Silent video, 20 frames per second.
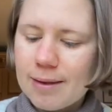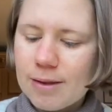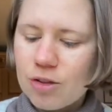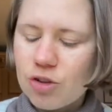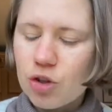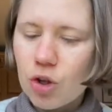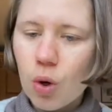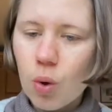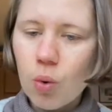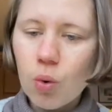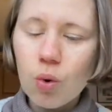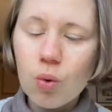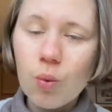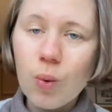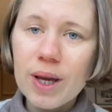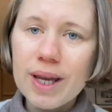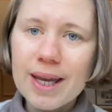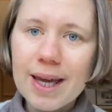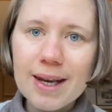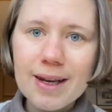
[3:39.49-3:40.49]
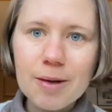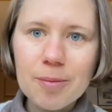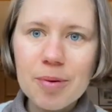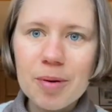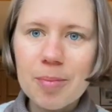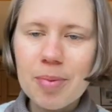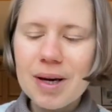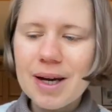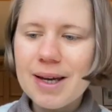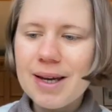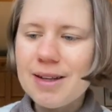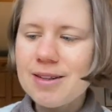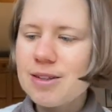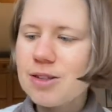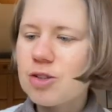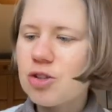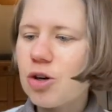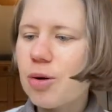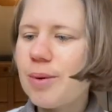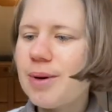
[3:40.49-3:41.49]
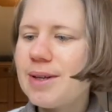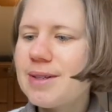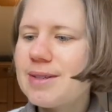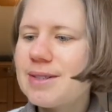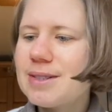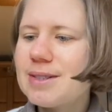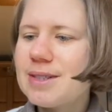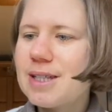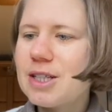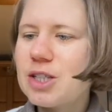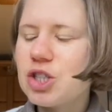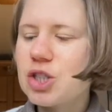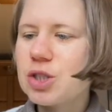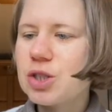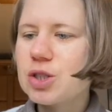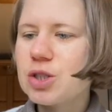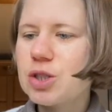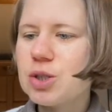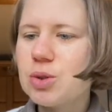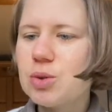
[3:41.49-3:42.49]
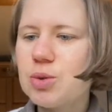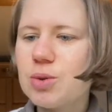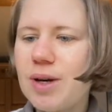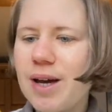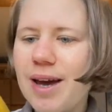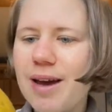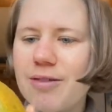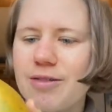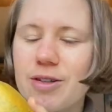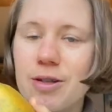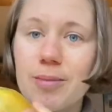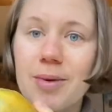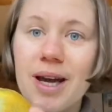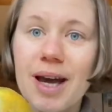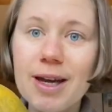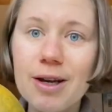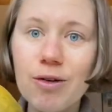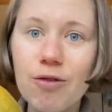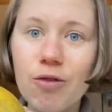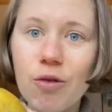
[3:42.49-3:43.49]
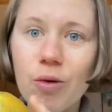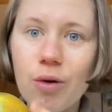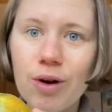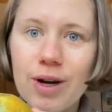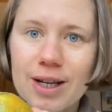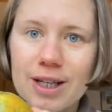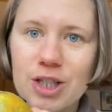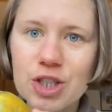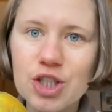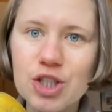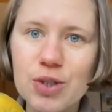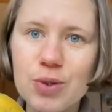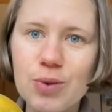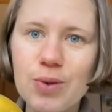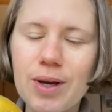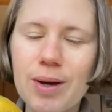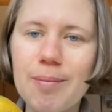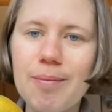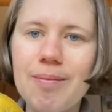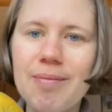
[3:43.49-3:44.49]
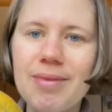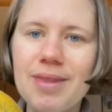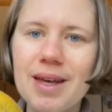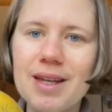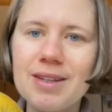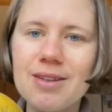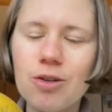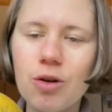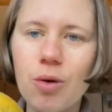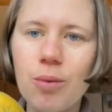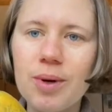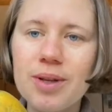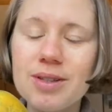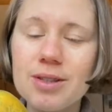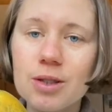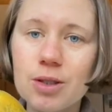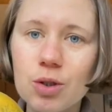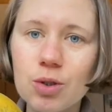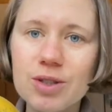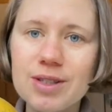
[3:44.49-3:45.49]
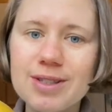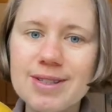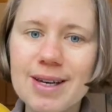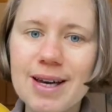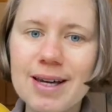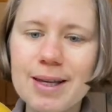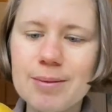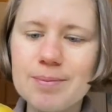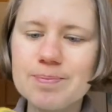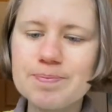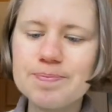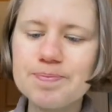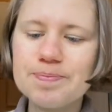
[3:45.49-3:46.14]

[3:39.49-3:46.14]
so when getting papayas, it's always essential to have some kind of orange to them. That's always a good sign.